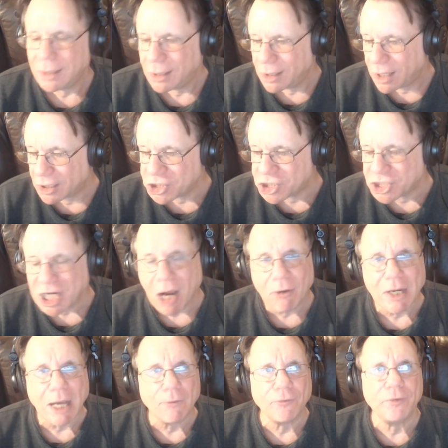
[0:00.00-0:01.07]
shout
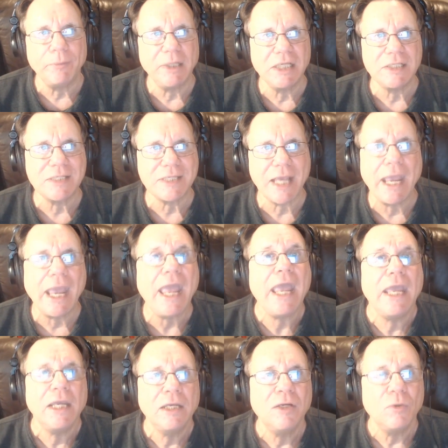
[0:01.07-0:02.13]
out to me and say, hey,
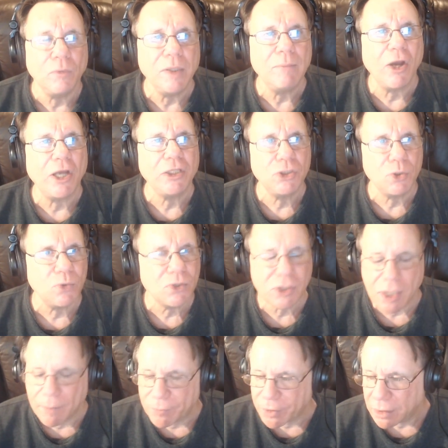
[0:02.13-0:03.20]
we might do
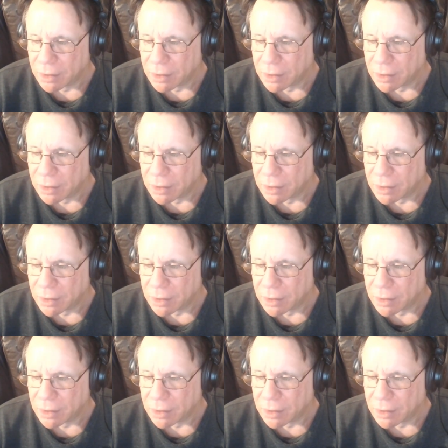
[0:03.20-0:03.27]
something.